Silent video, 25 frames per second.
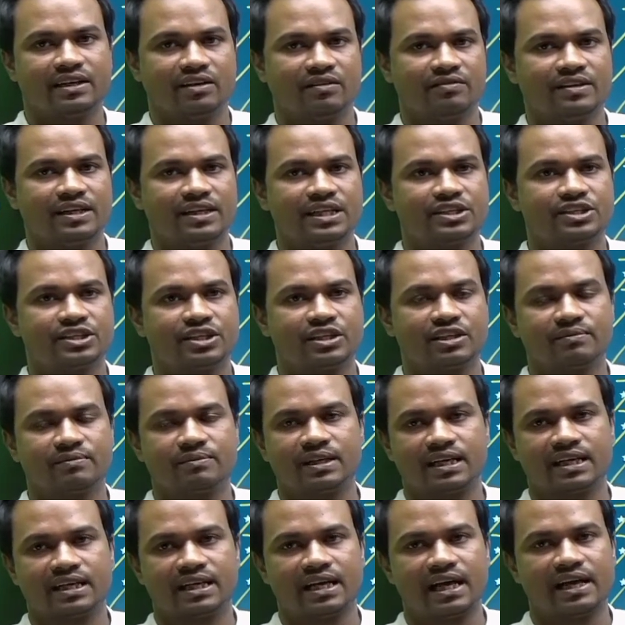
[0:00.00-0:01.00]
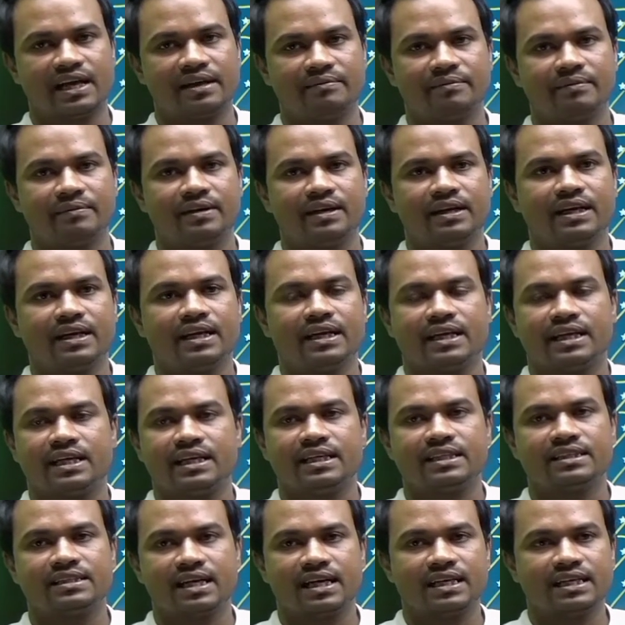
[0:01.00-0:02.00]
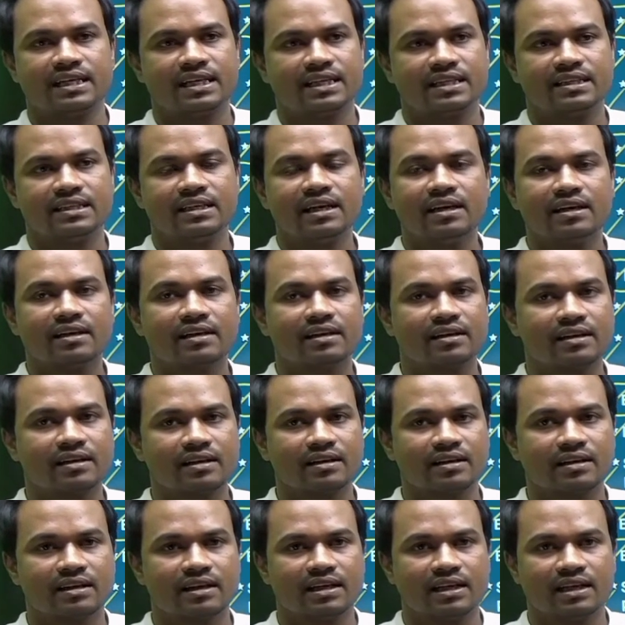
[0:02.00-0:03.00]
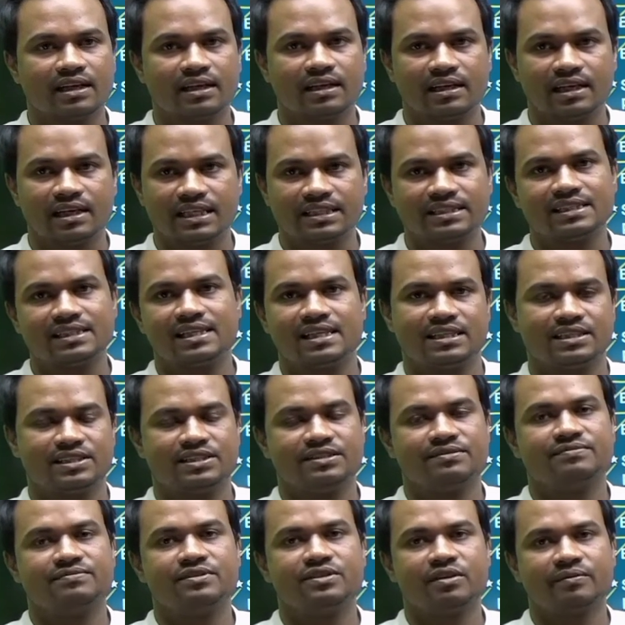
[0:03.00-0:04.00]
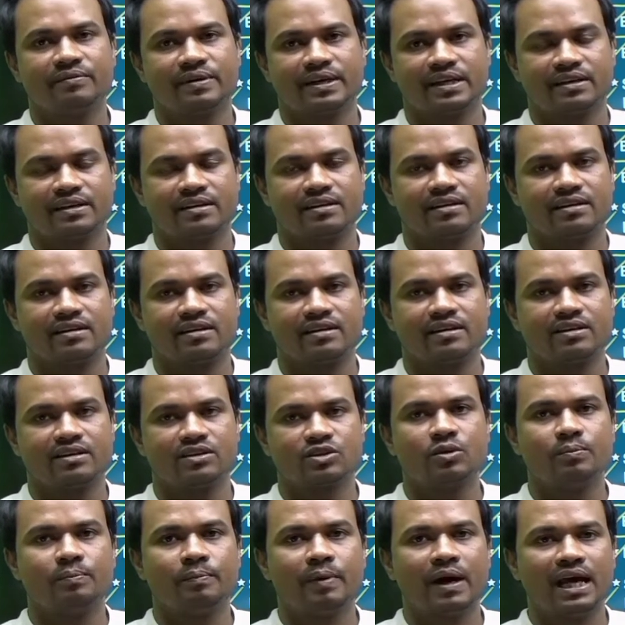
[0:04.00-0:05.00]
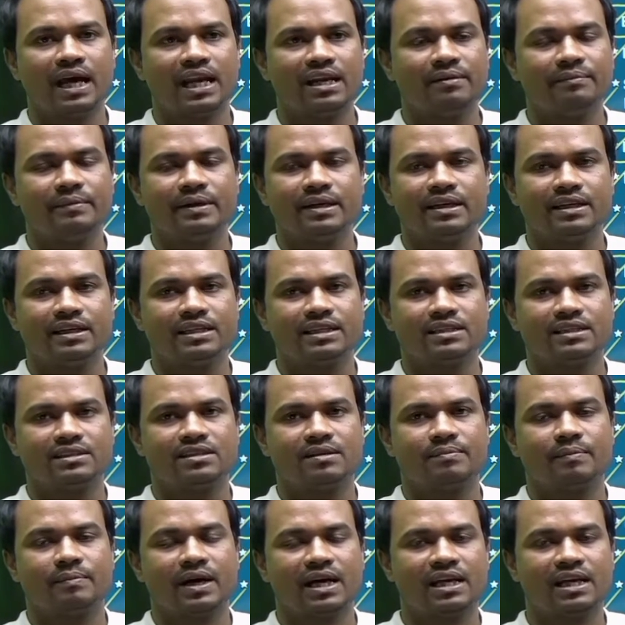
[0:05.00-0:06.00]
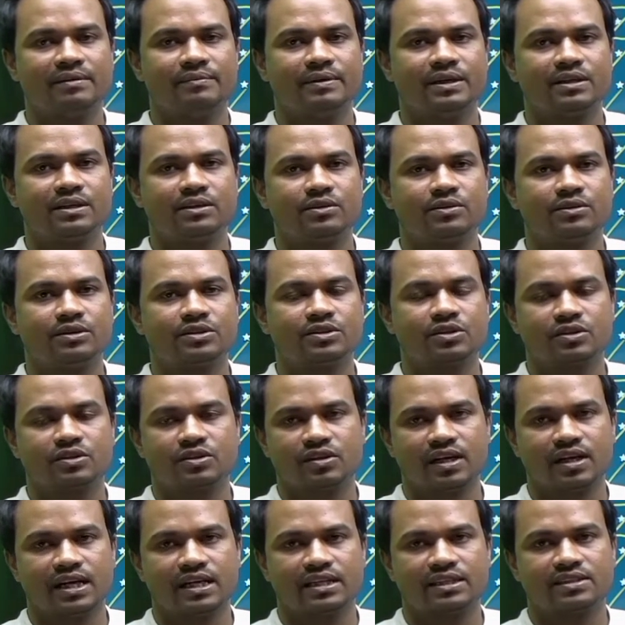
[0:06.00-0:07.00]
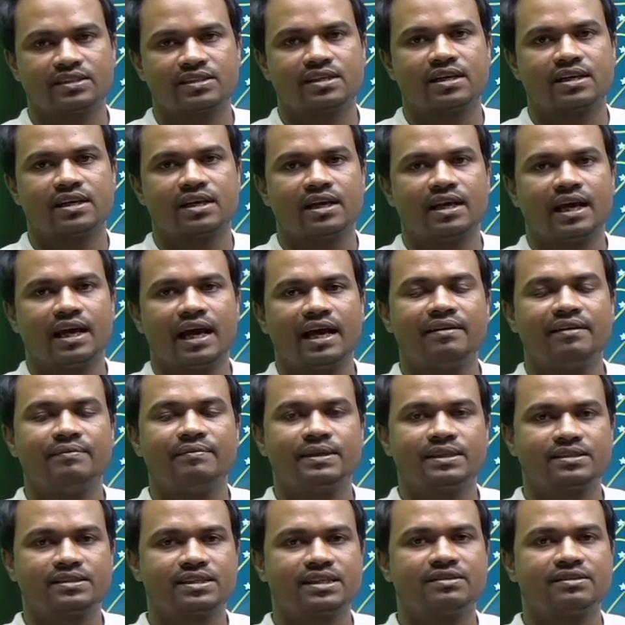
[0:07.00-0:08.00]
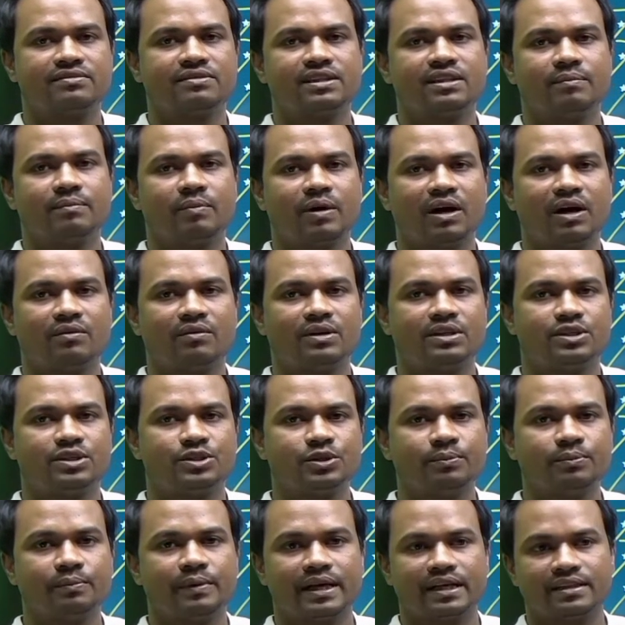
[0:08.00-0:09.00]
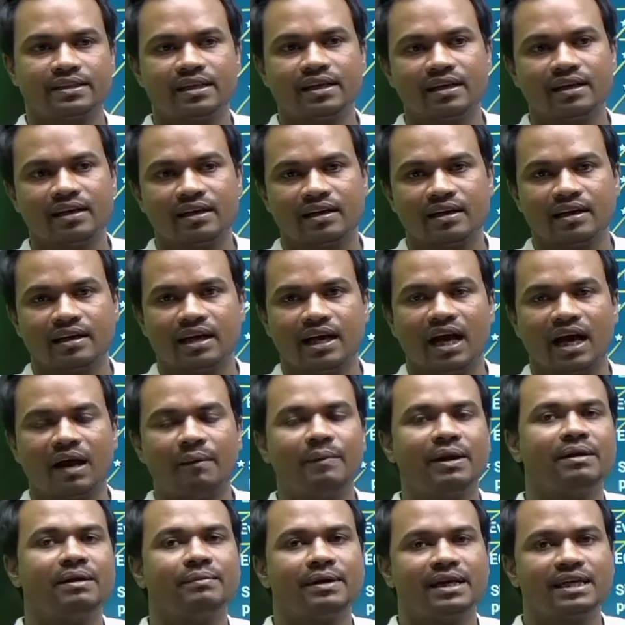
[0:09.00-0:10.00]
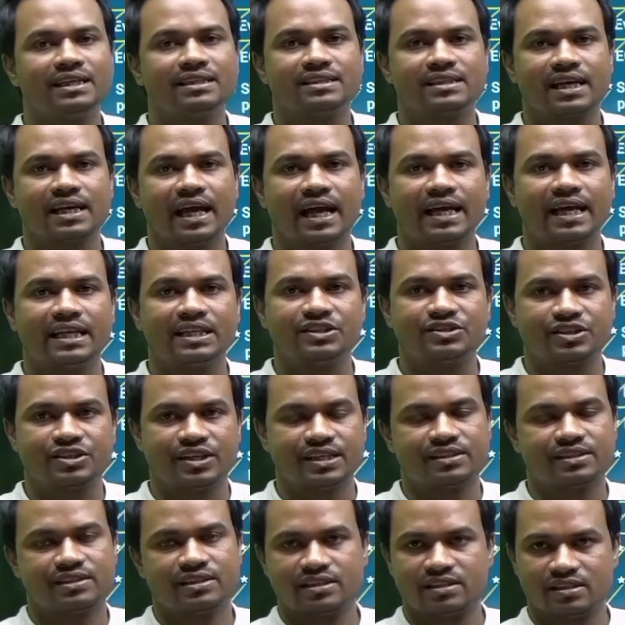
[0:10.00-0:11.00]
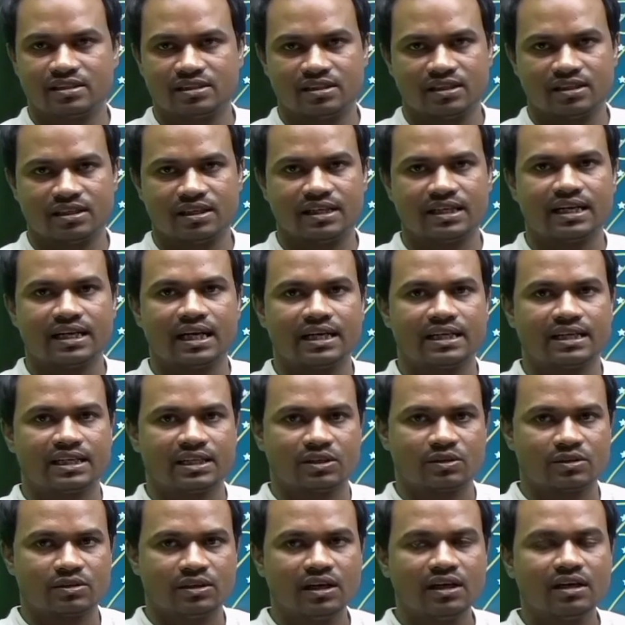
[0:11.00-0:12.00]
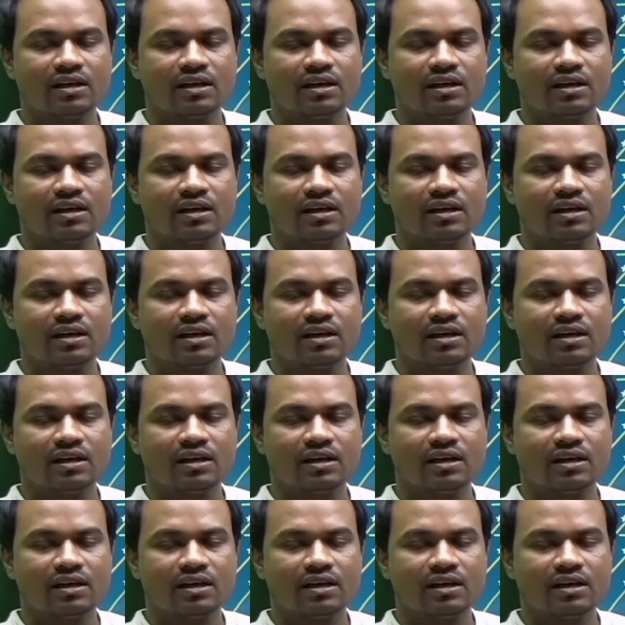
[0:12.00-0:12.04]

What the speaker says: nature of the crime is under the legislative domain. So, Parliament, it is the Parliament who is authorized and vested with the power to make the amendments and changes regarding to the